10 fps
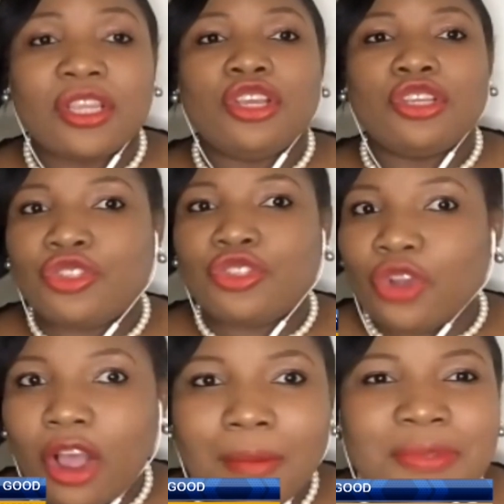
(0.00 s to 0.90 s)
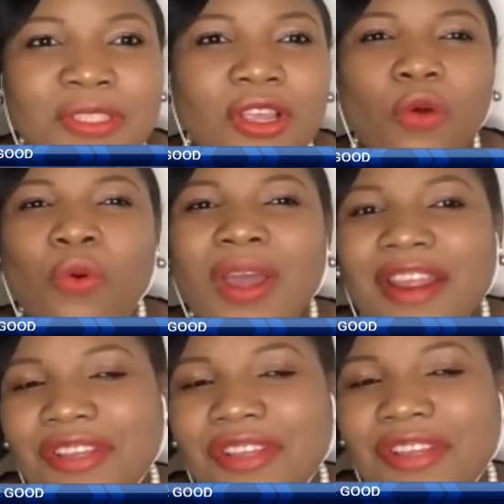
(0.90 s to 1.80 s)
jobs, whatever
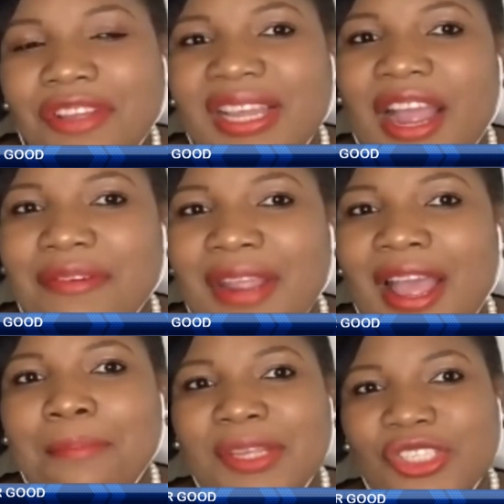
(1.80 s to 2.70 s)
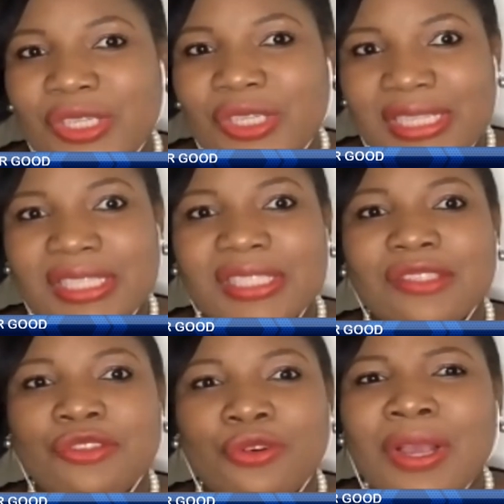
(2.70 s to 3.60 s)
the career ambition is.
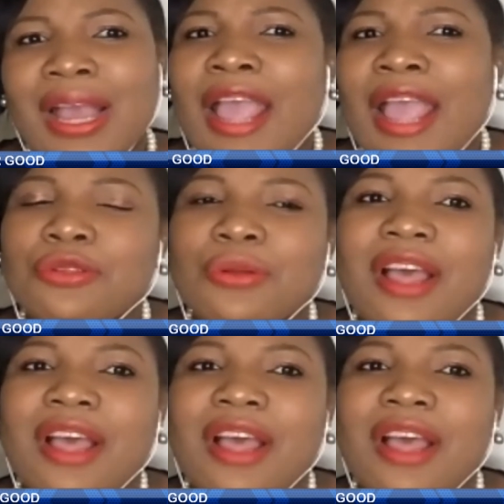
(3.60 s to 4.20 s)
I also have